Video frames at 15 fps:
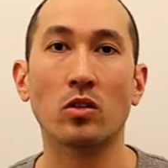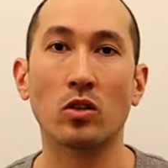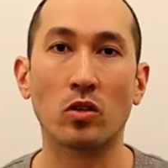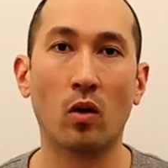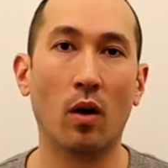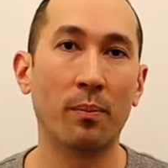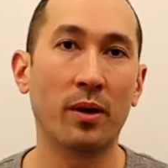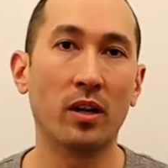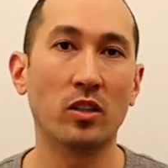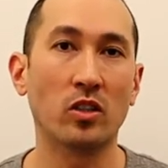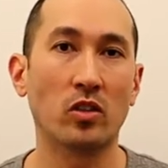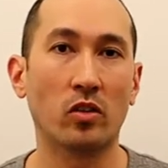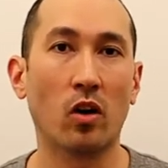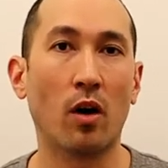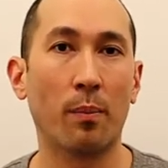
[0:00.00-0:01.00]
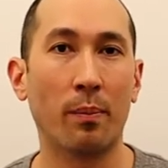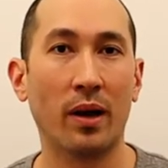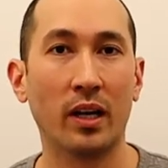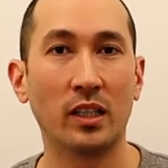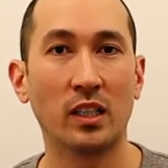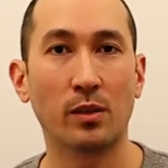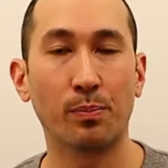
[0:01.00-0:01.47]
So I'm going to start
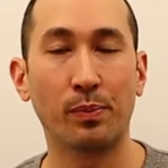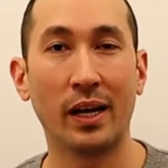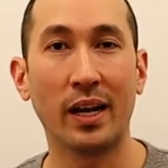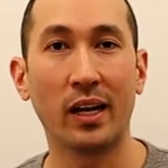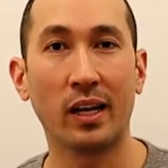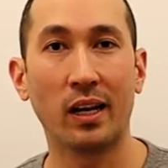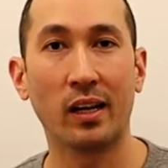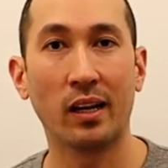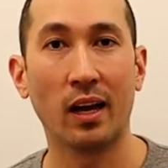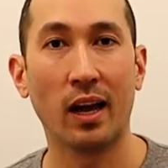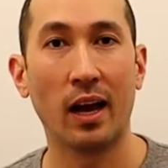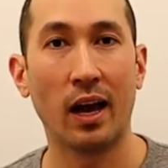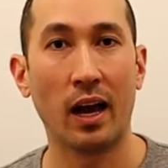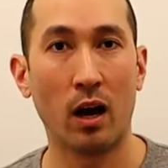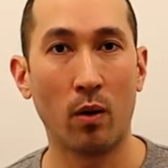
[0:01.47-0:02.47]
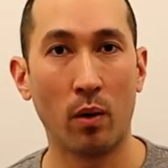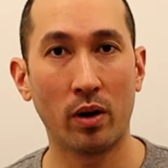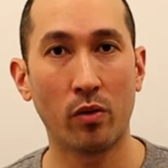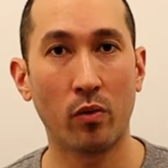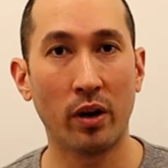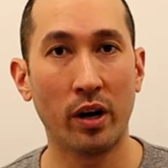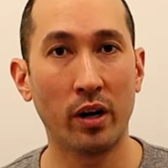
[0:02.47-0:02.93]
by explaining how I
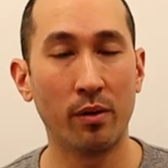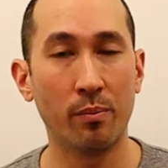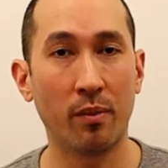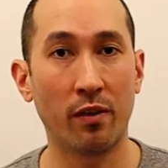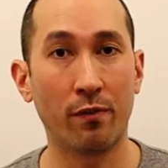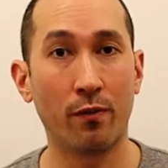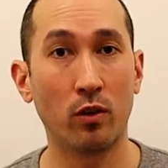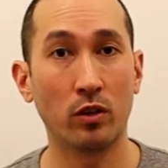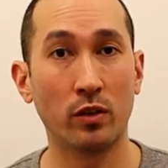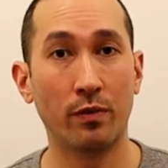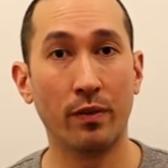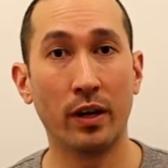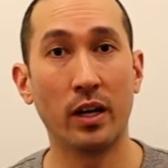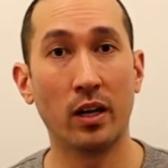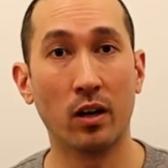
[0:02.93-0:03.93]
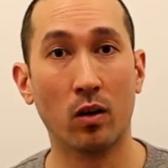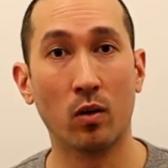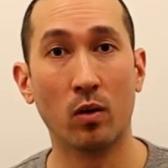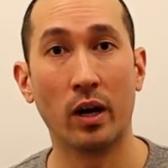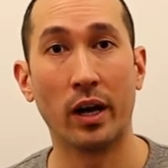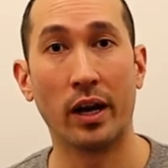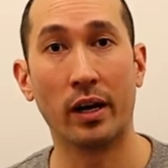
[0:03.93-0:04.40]
created my first
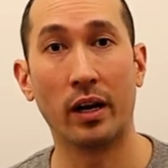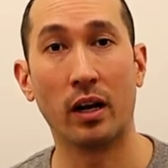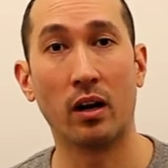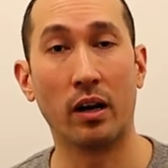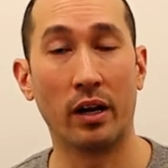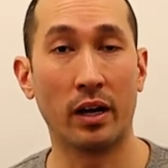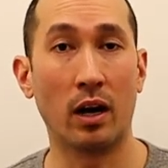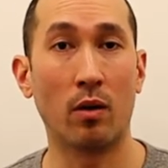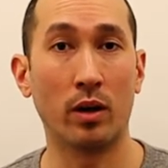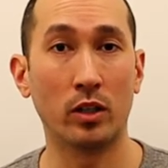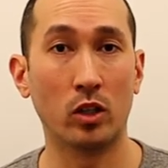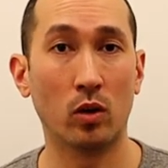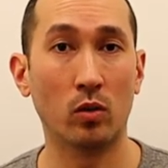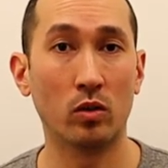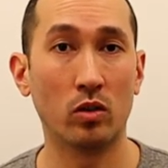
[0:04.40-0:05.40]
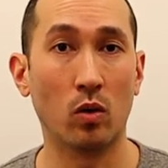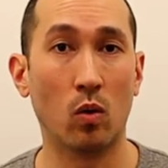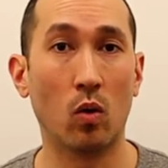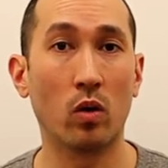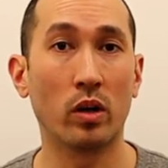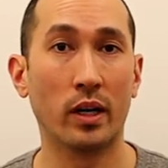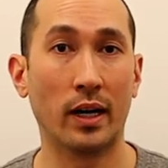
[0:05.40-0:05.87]
video and, and how I chose to
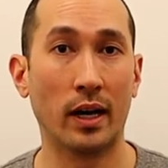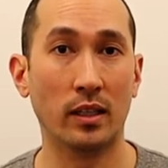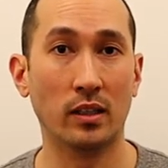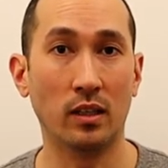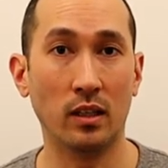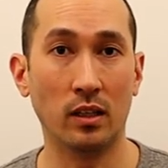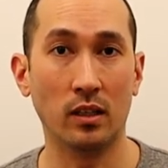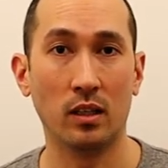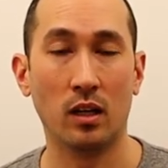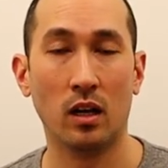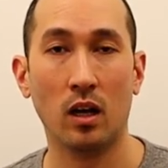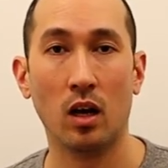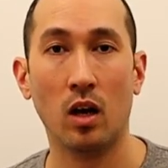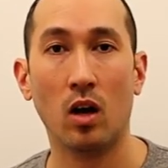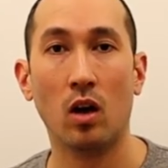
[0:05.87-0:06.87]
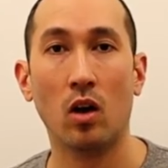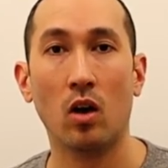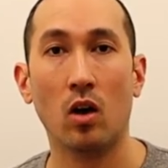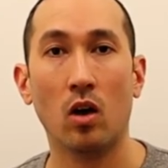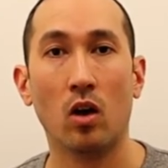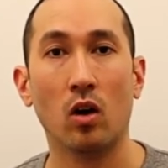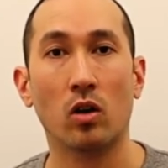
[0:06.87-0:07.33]
organize it.
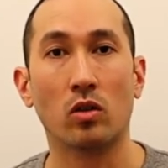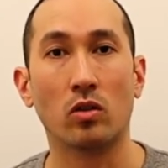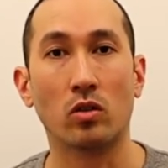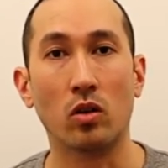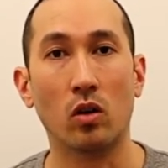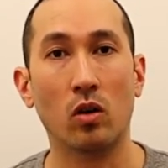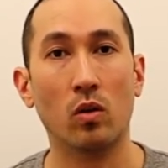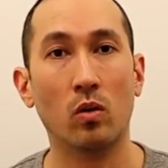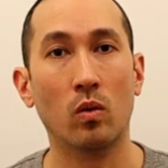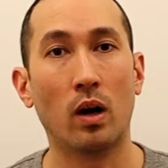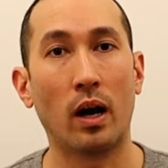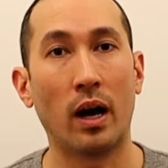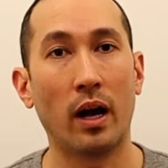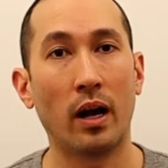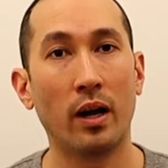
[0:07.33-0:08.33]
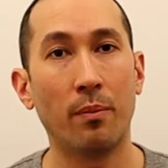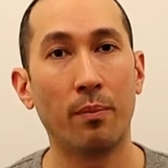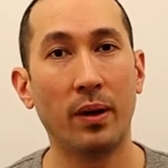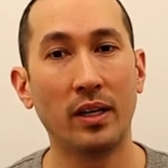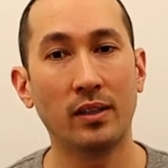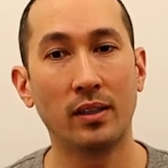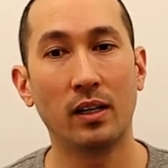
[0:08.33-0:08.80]
So I
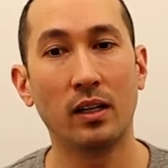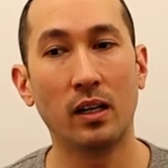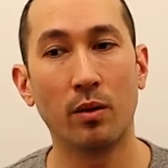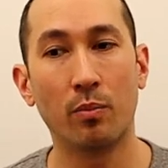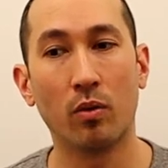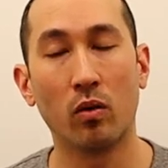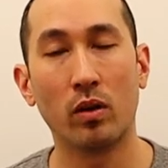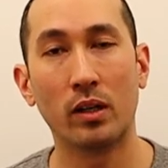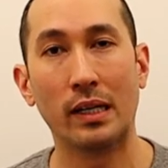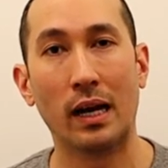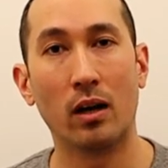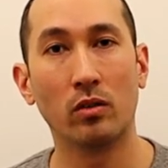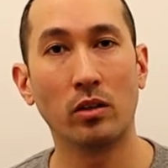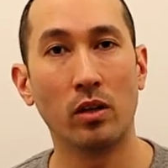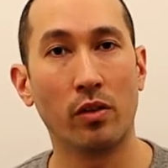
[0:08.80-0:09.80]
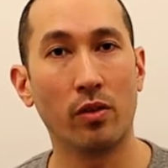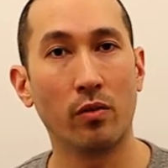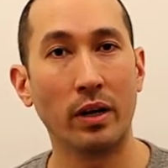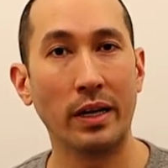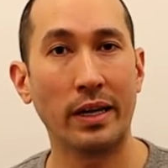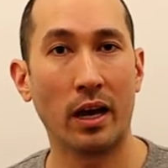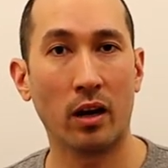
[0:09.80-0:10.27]
basically broke it down to
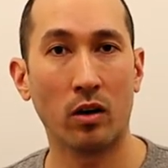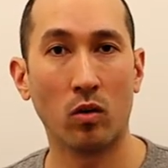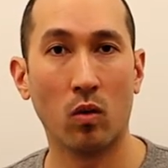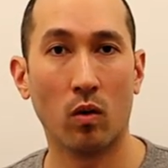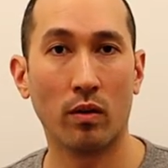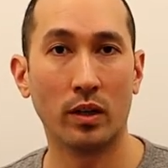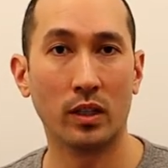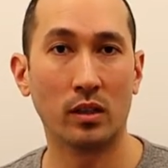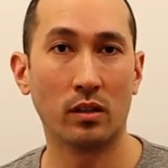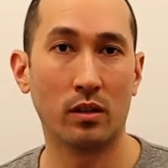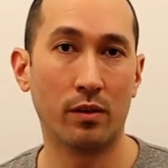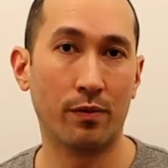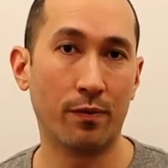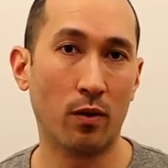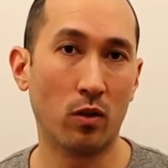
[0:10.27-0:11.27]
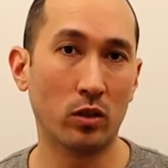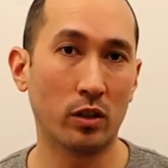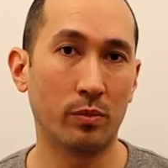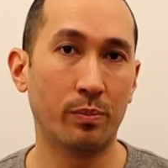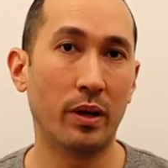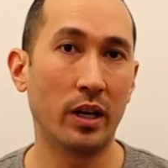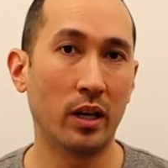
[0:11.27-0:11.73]
three categories. The
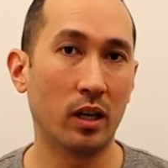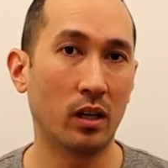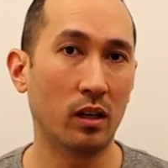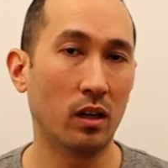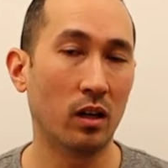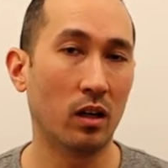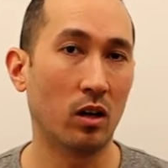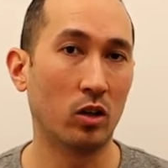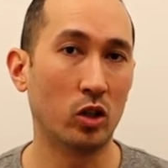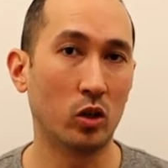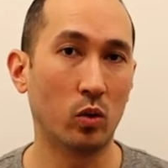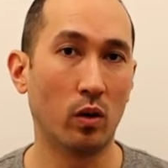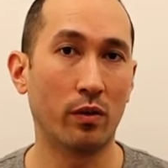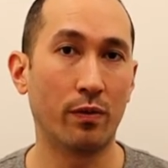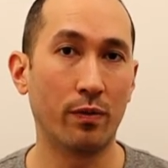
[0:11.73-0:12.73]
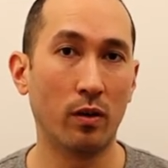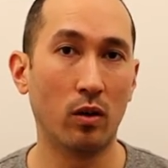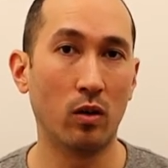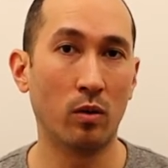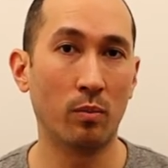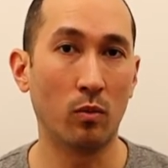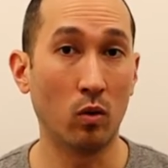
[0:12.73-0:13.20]
first being a short
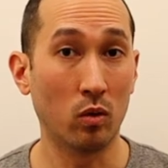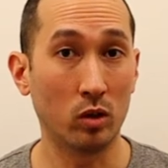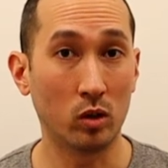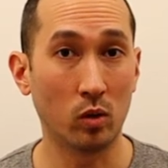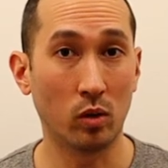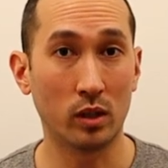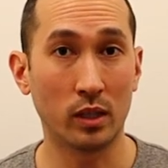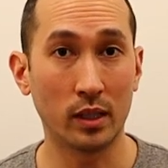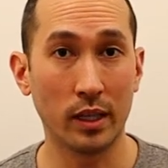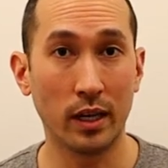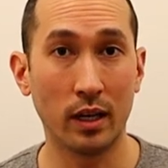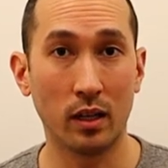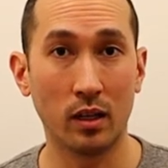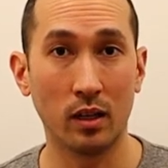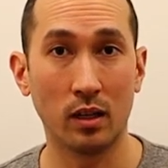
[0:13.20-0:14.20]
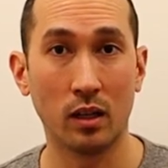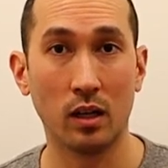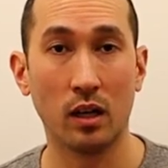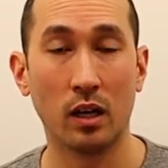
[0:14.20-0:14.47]
film or a short skit.